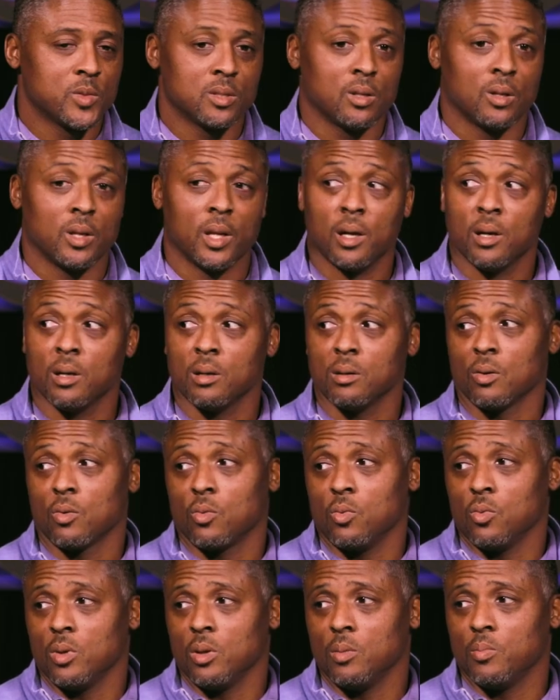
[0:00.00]
So now
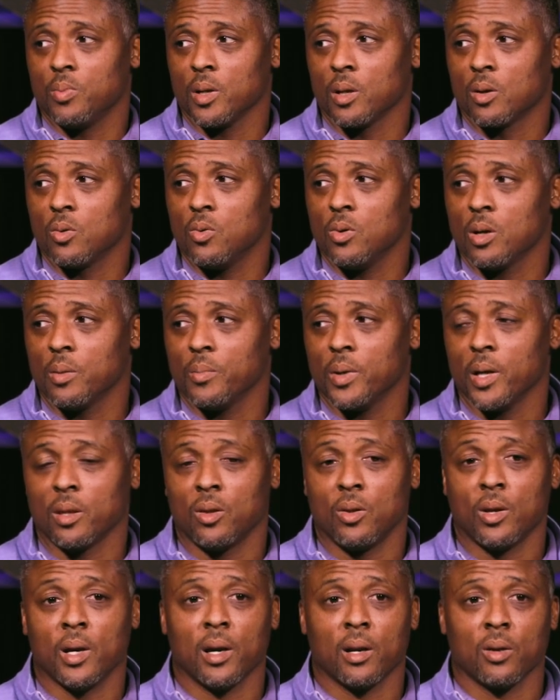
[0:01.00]
when you play
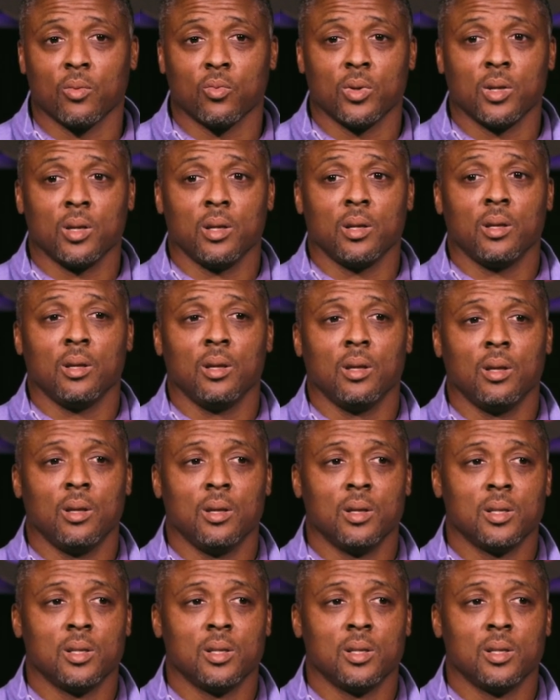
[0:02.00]
quarterback, you got to really